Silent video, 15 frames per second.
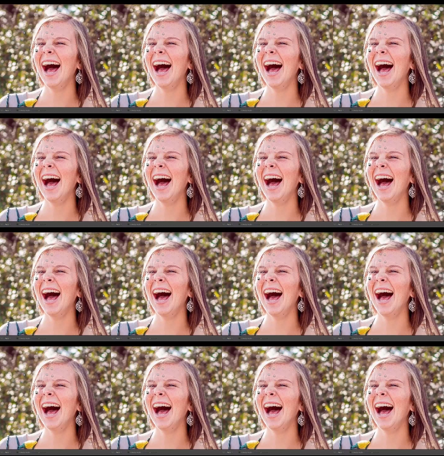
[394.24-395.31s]

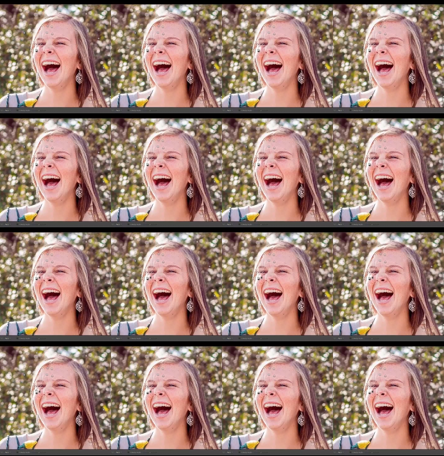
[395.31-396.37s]

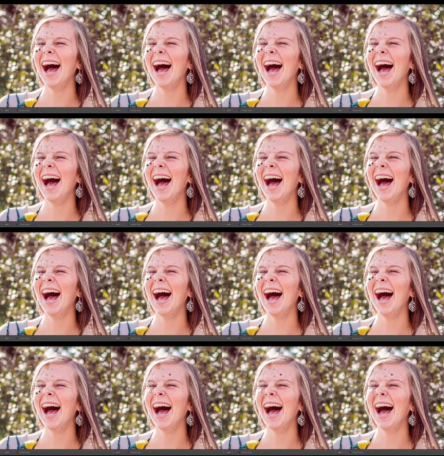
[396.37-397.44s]

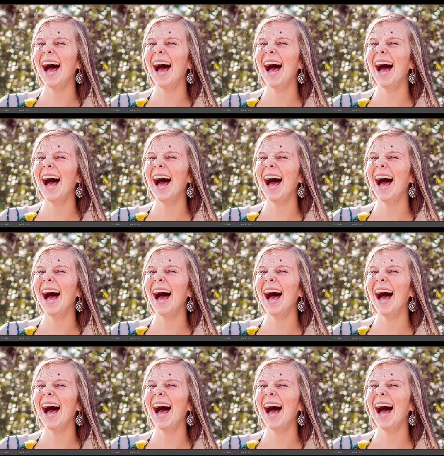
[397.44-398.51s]

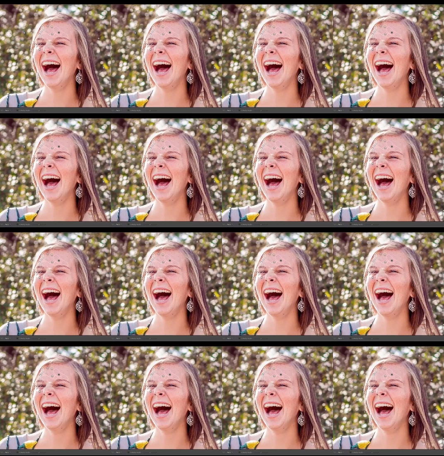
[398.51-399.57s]

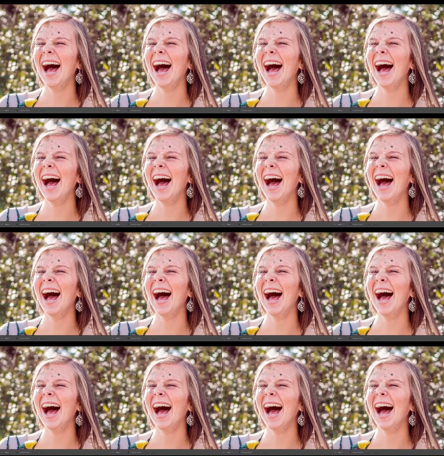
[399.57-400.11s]
(no one is talking)